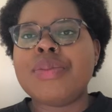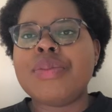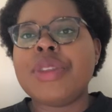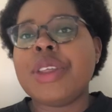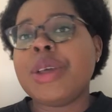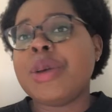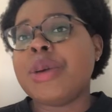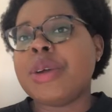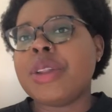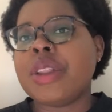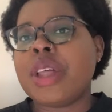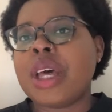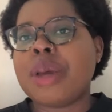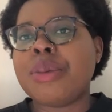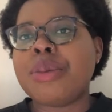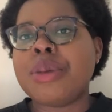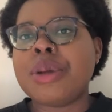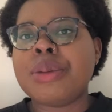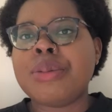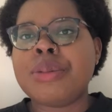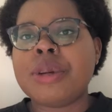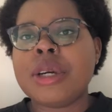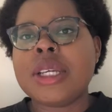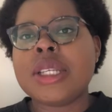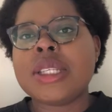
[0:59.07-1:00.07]
they were
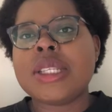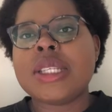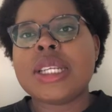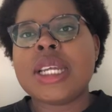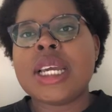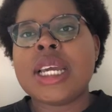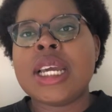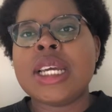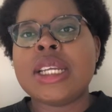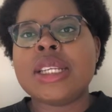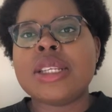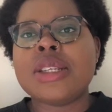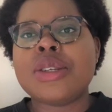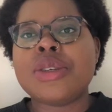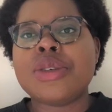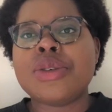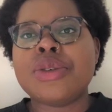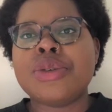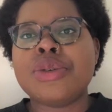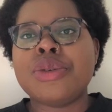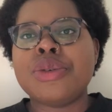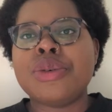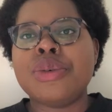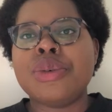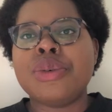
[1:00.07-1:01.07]
library books and I had to
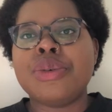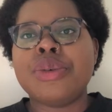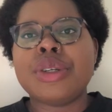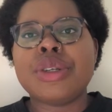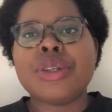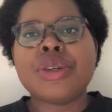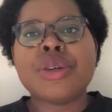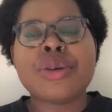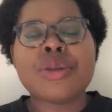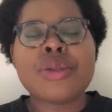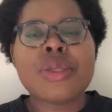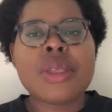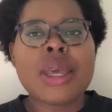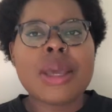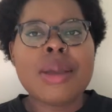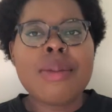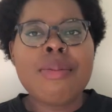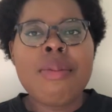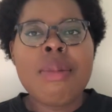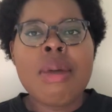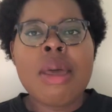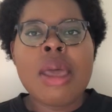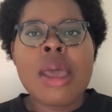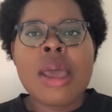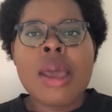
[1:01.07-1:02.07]
return
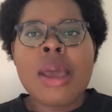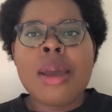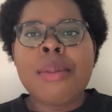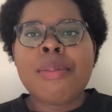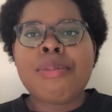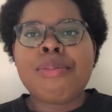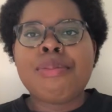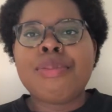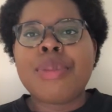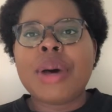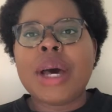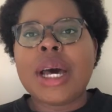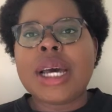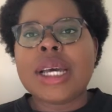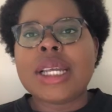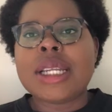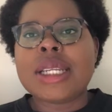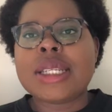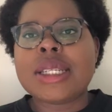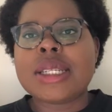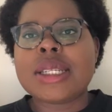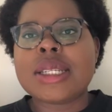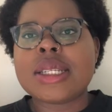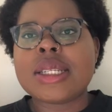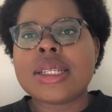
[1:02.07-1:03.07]
them,
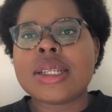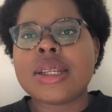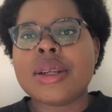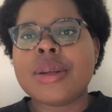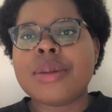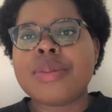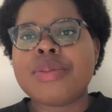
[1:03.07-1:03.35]
but